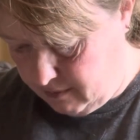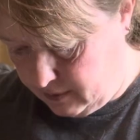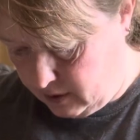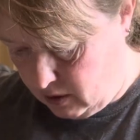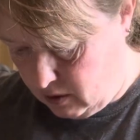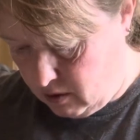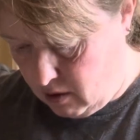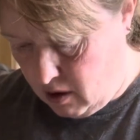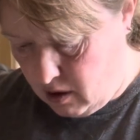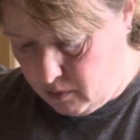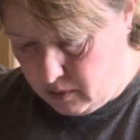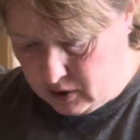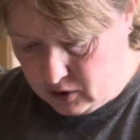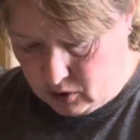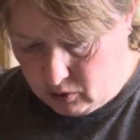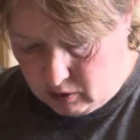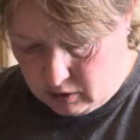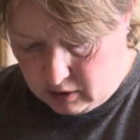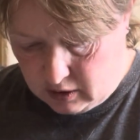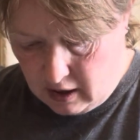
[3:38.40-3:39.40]
year-long
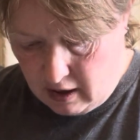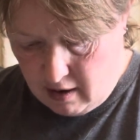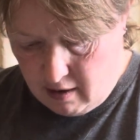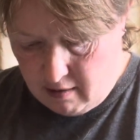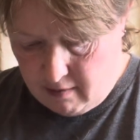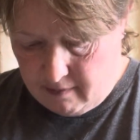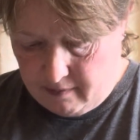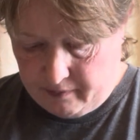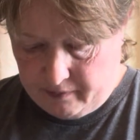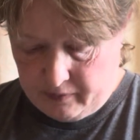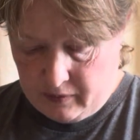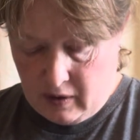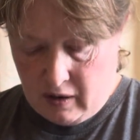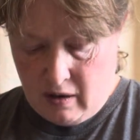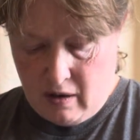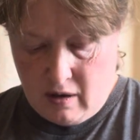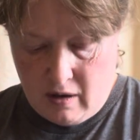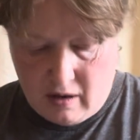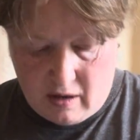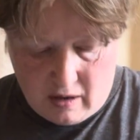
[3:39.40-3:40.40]
mystery sal.
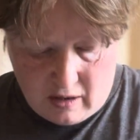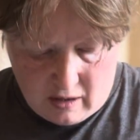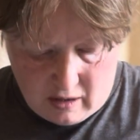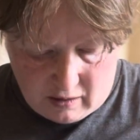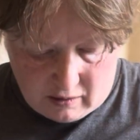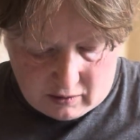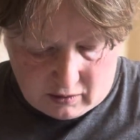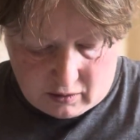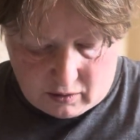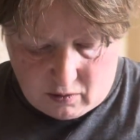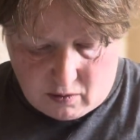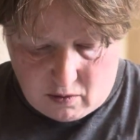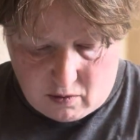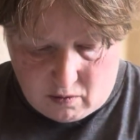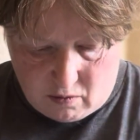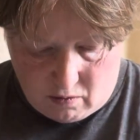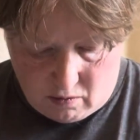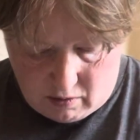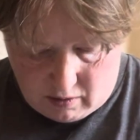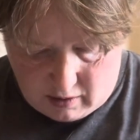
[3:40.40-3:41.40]

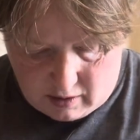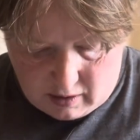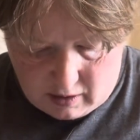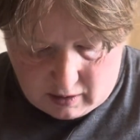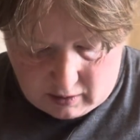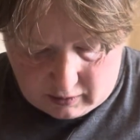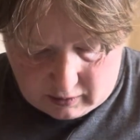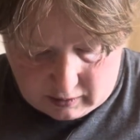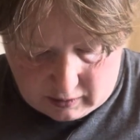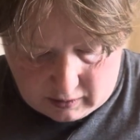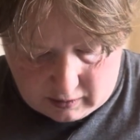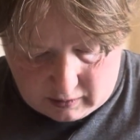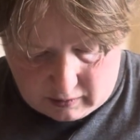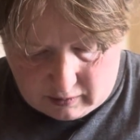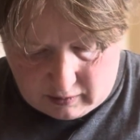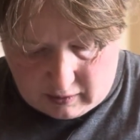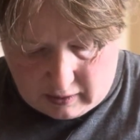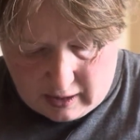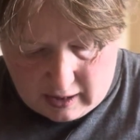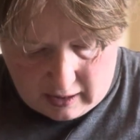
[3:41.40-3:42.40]
So I'll just
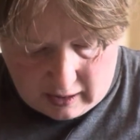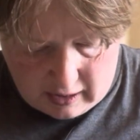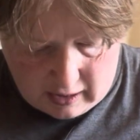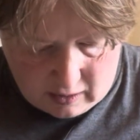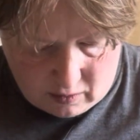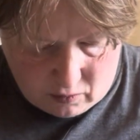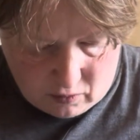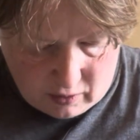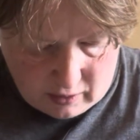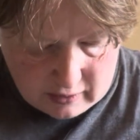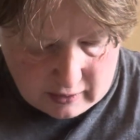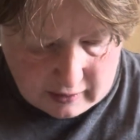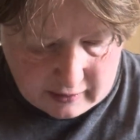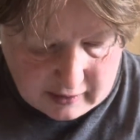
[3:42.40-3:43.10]
kind of get it organized.